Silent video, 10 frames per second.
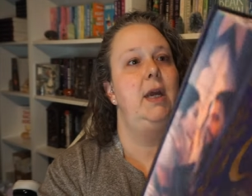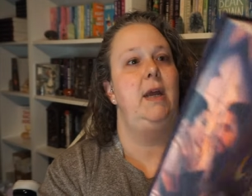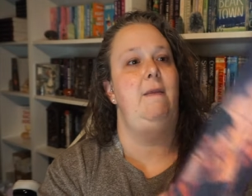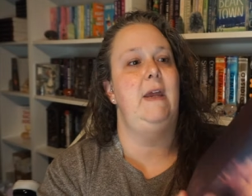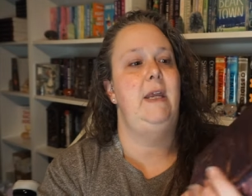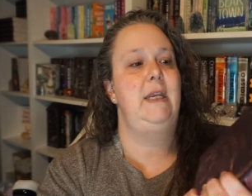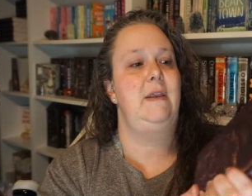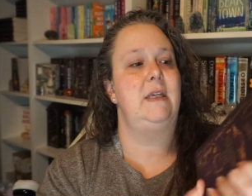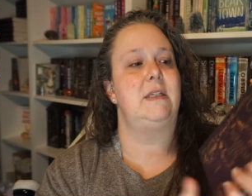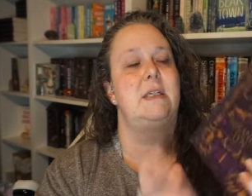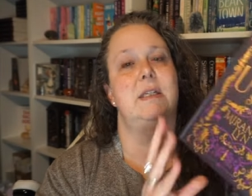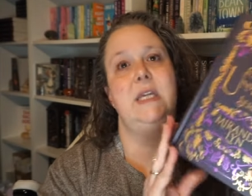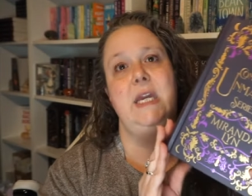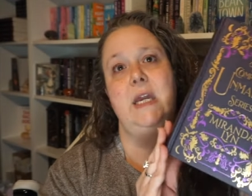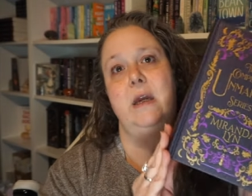And then this is
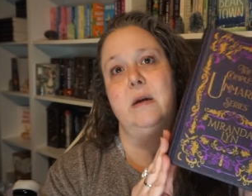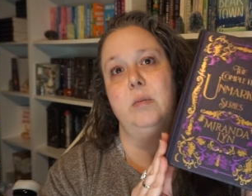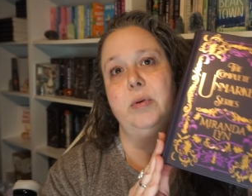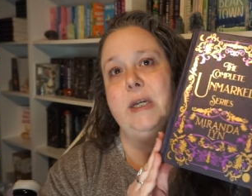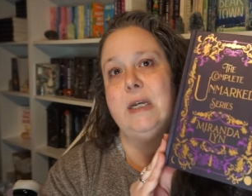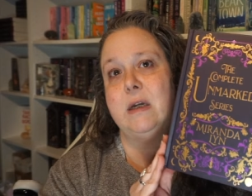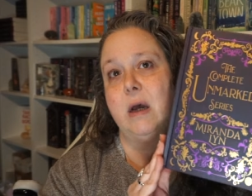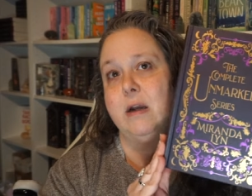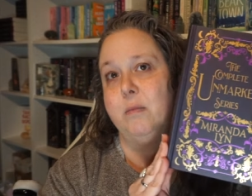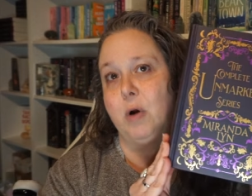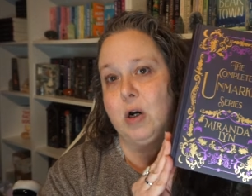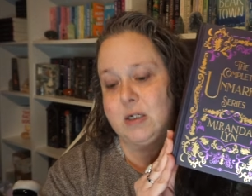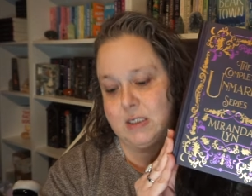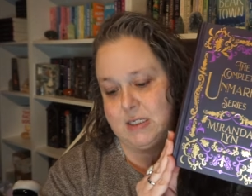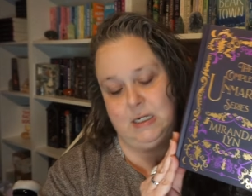the Complete
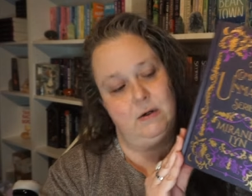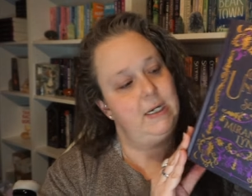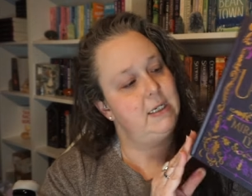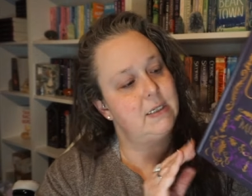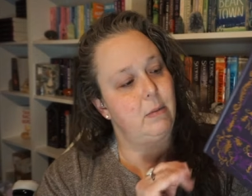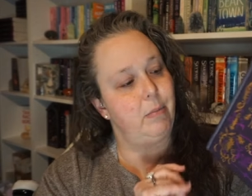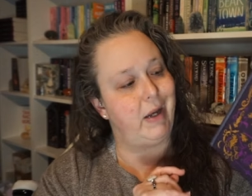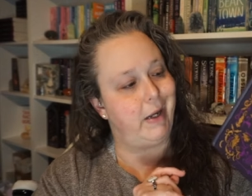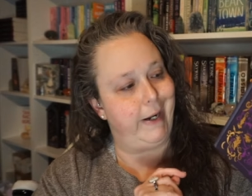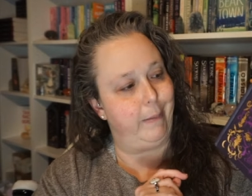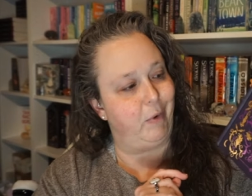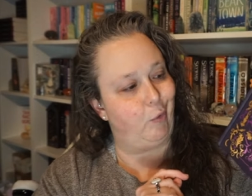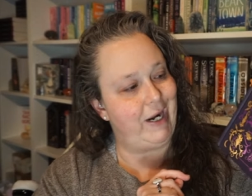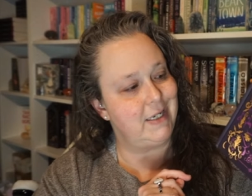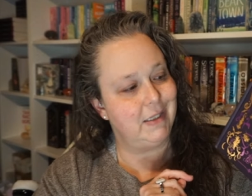Unmarked series by
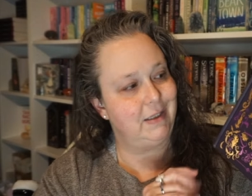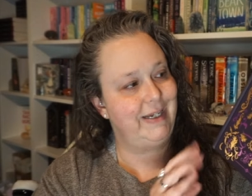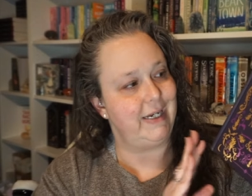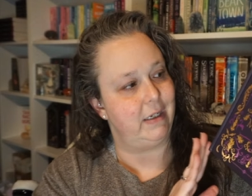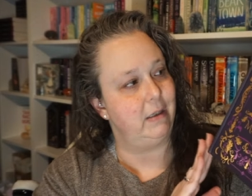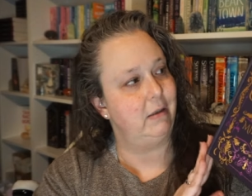Miranda Lyn.